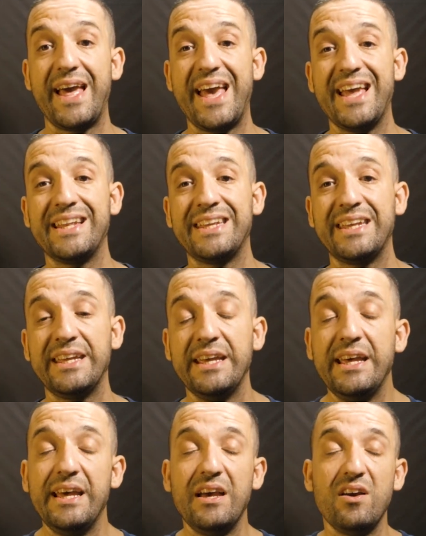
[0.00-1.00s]
any
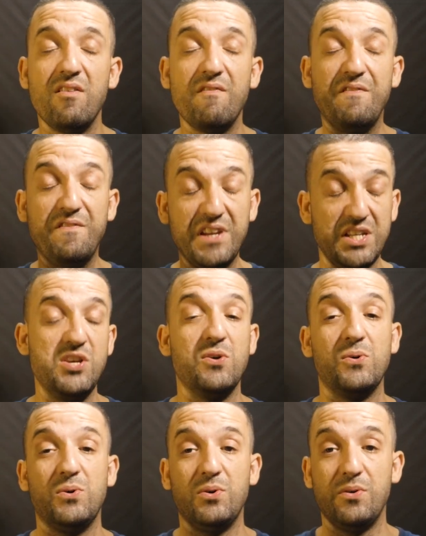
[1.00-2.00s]

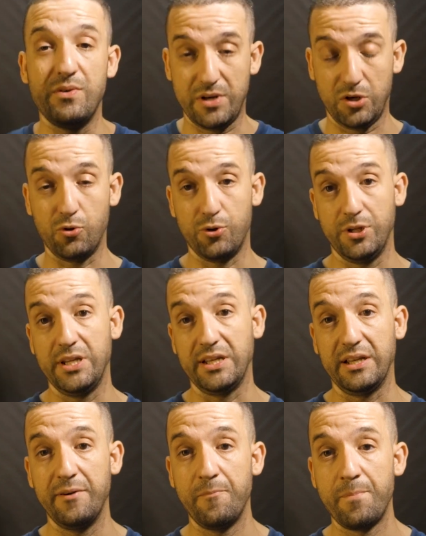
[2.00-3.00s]
video recording.